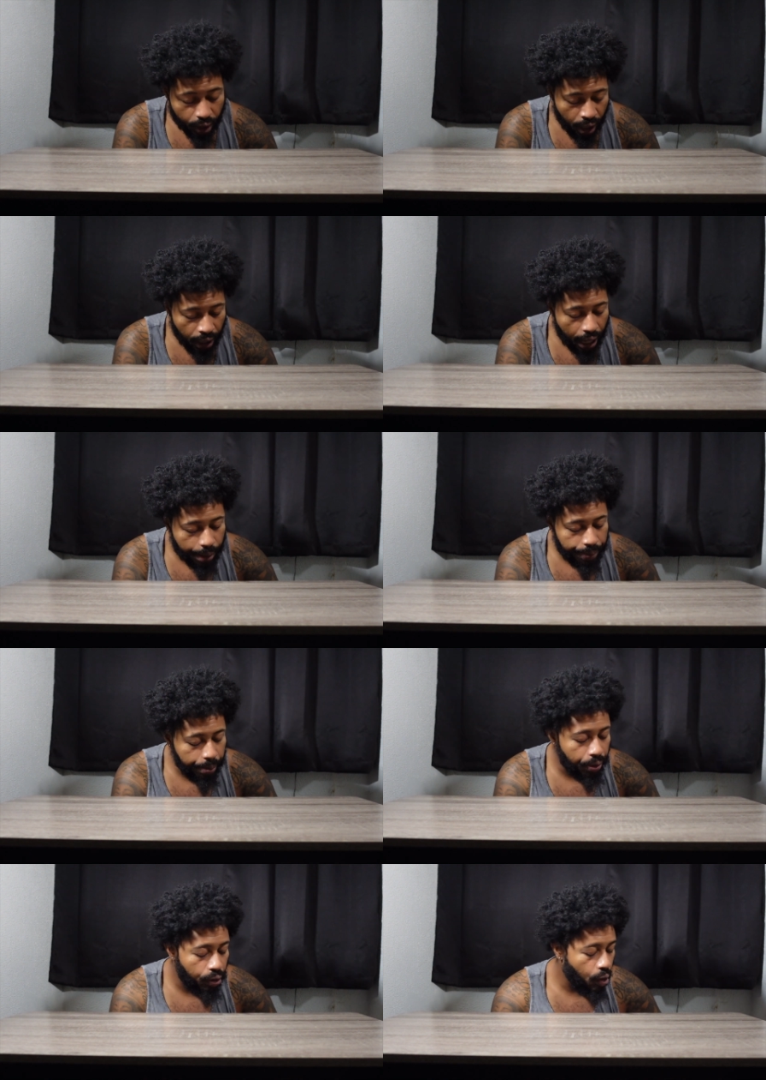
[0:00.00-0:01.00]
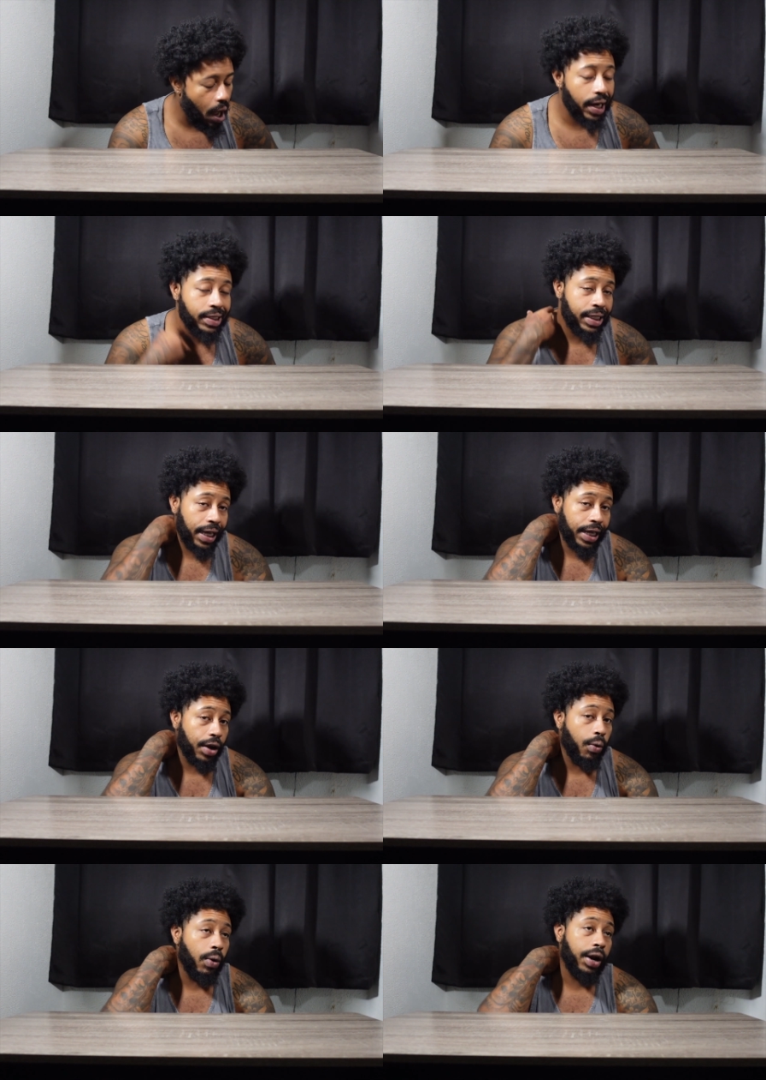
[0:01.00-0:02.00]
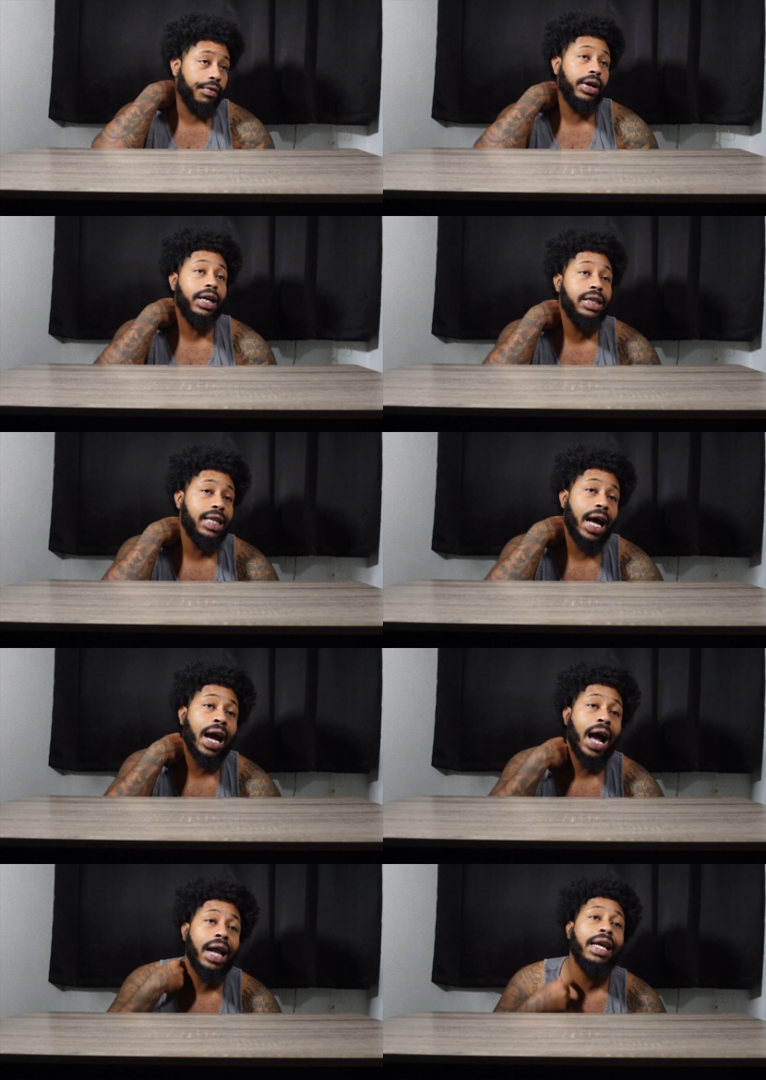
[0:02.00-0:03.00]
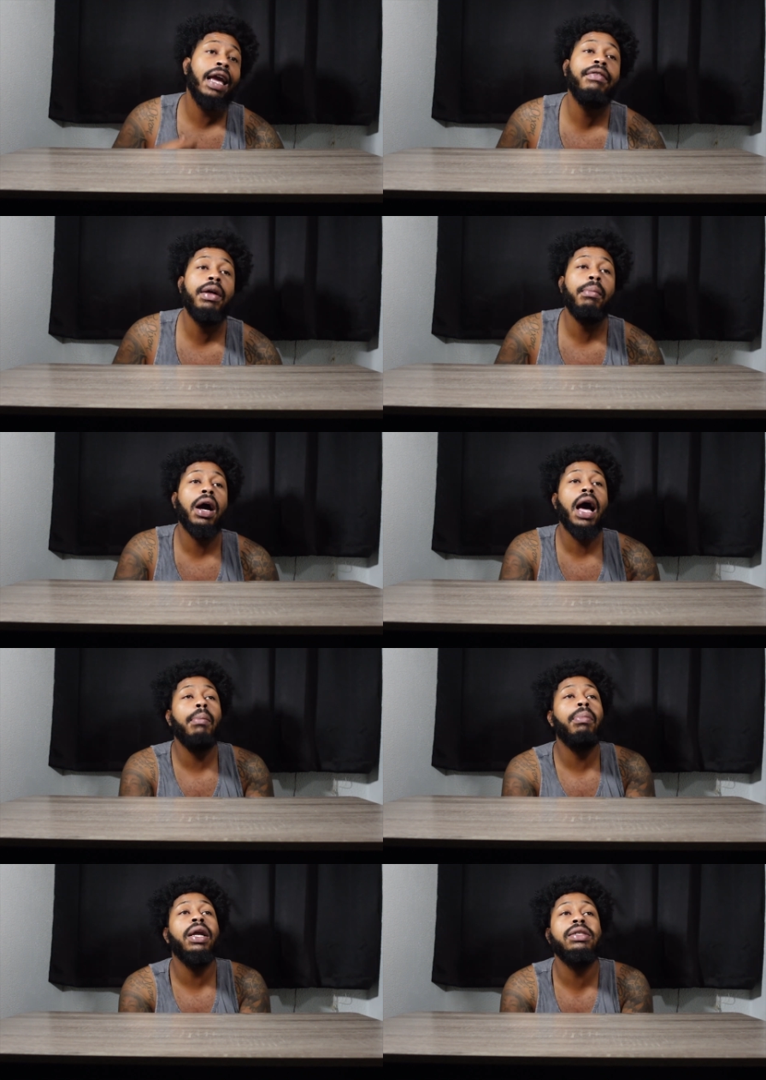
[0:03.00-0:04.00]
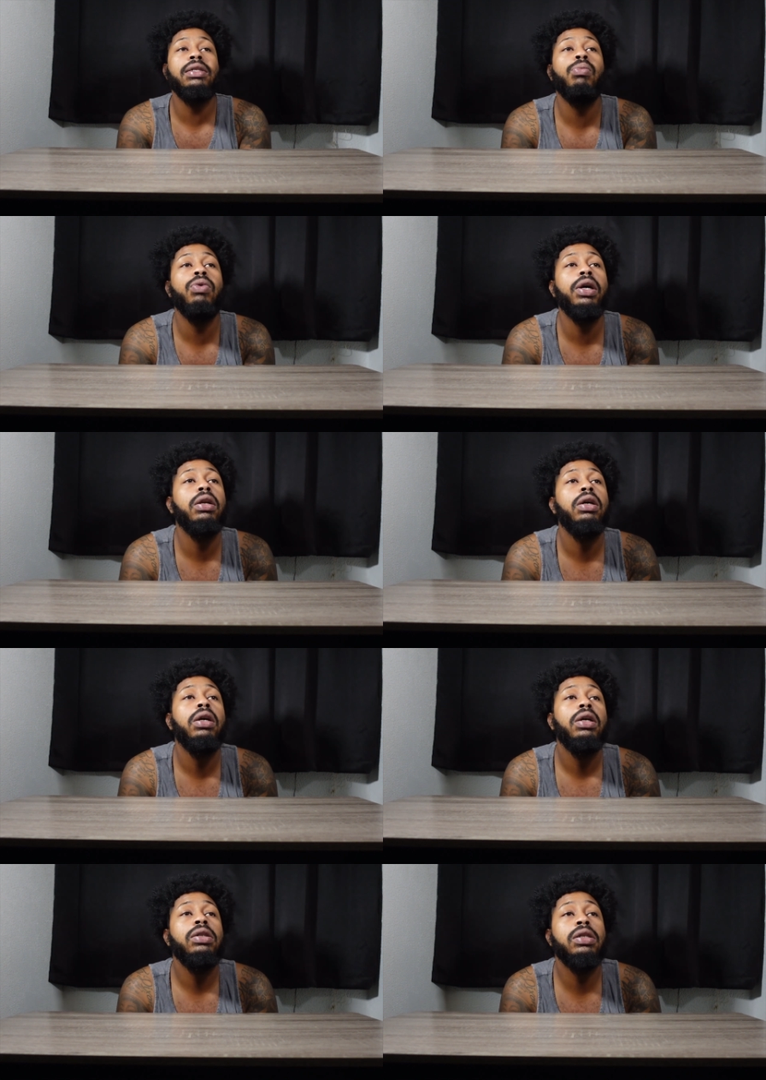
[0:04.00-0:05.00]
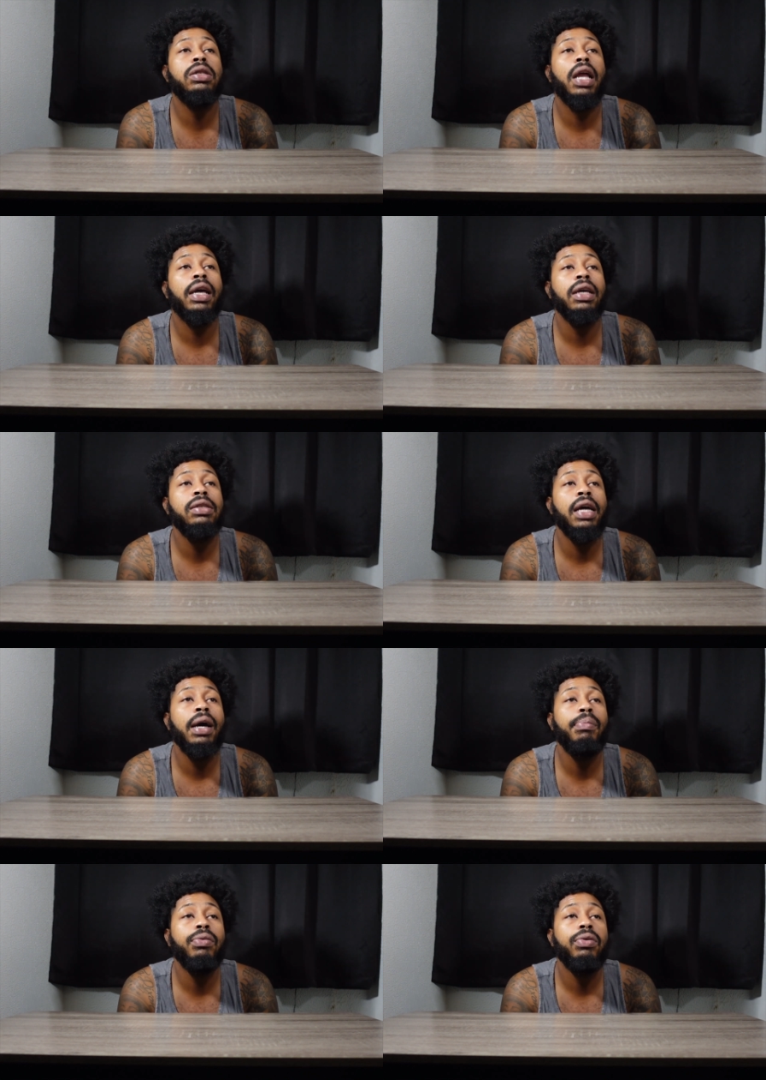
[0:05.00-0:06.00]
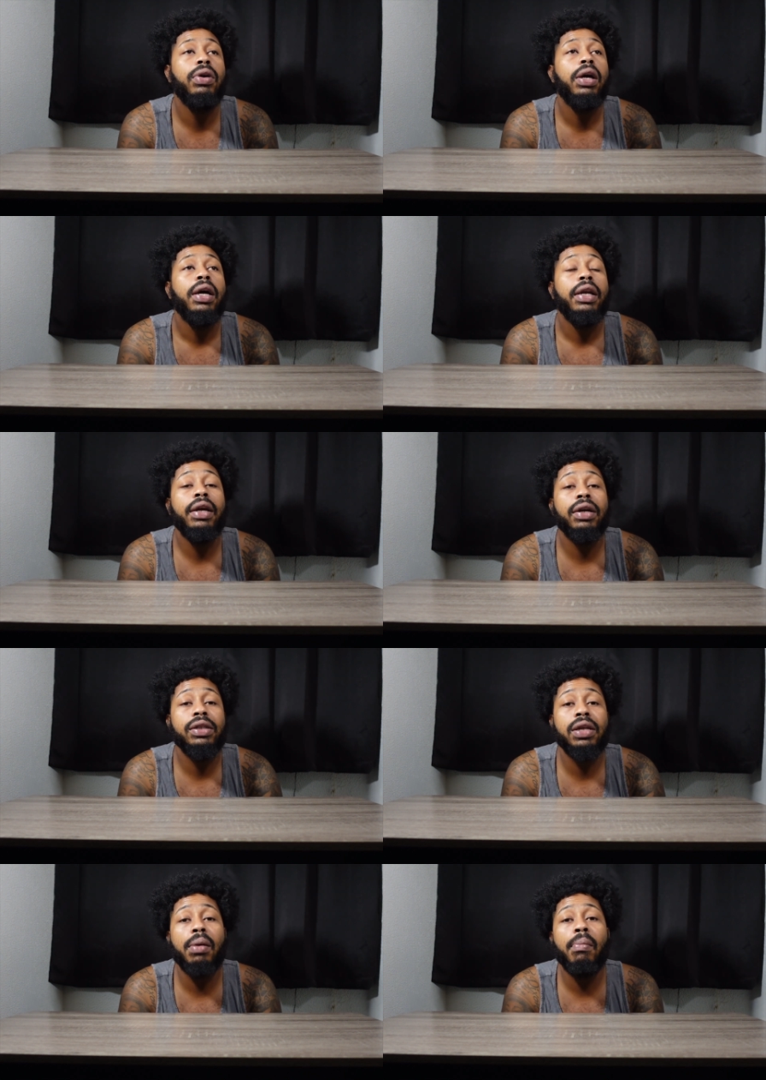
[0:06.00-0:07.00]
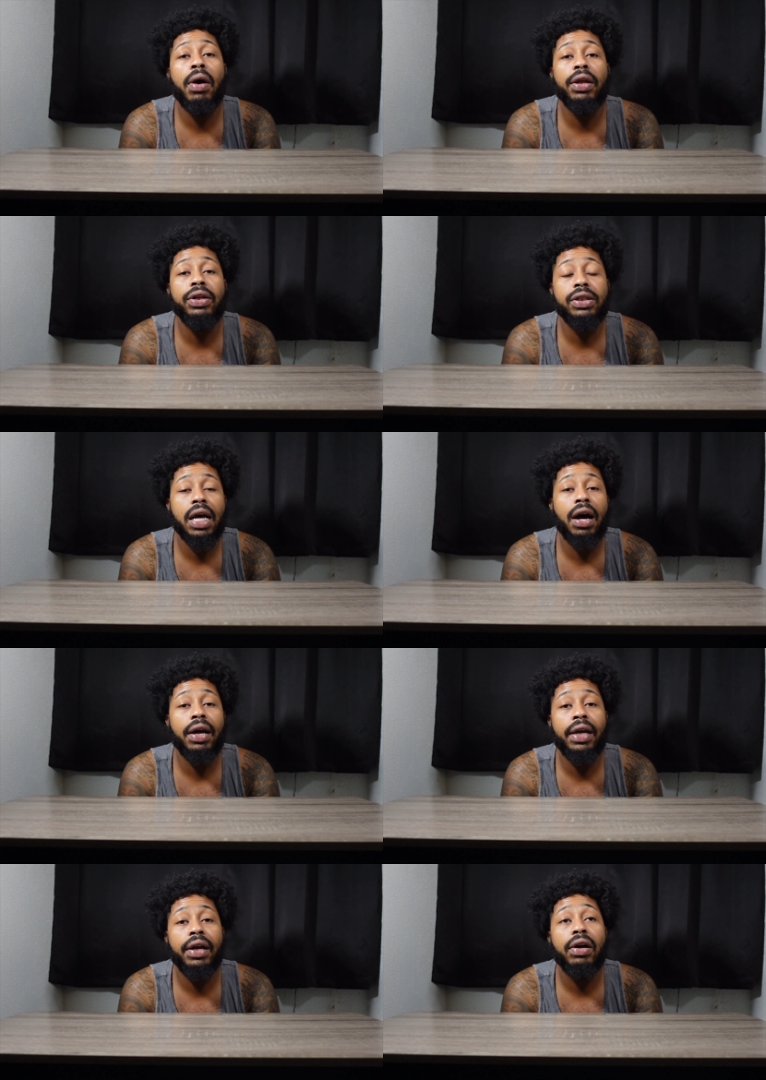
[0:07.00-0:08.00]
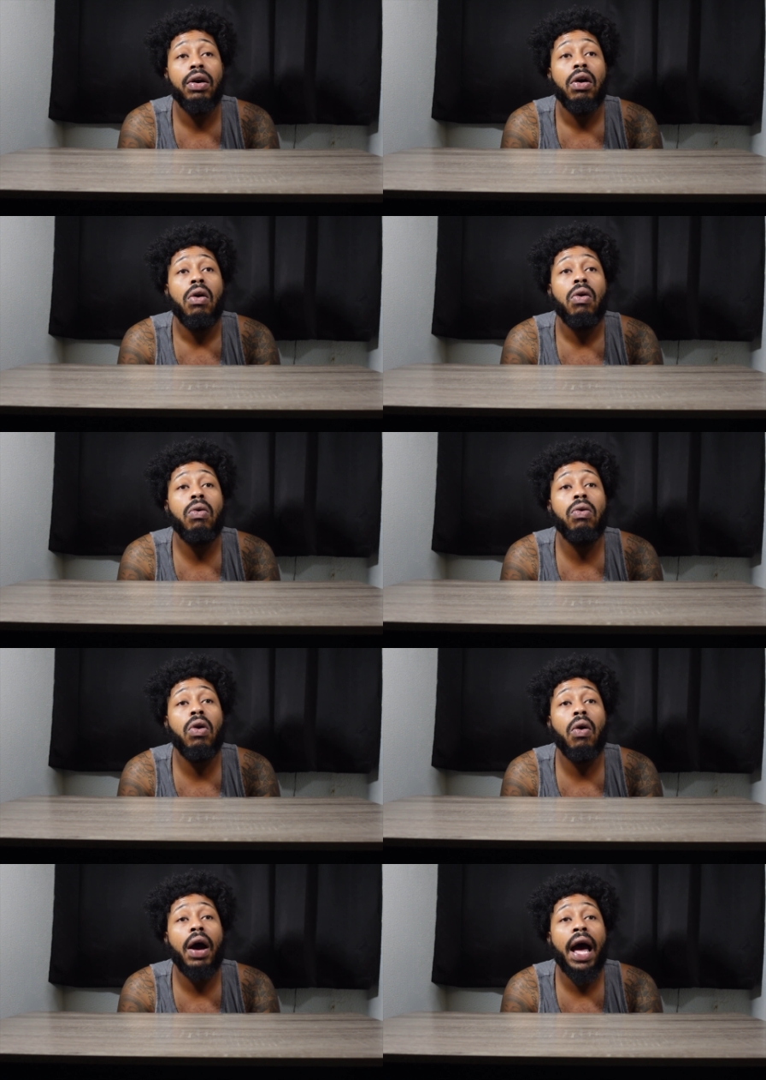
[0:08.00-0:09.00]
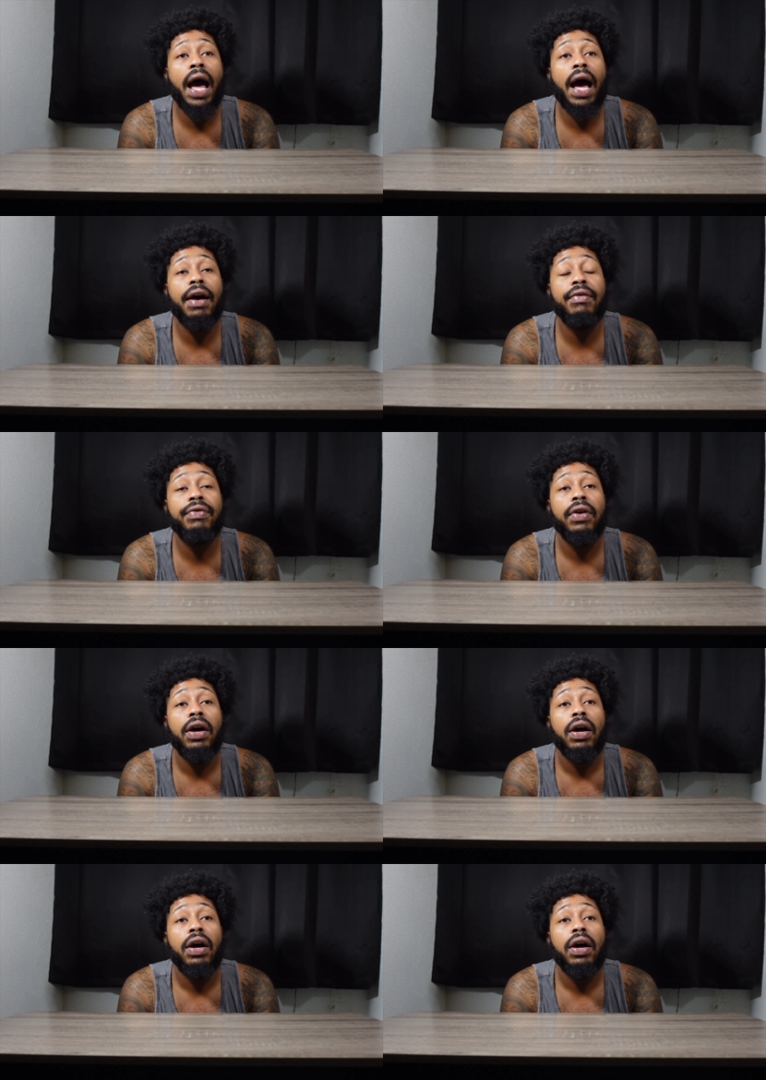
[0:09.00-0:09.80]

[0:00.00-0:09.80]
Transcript: A lot of people don't know how to take care of whatever it is that God gave them or God blessed them with. Just like example, there are some mothers out here who don't have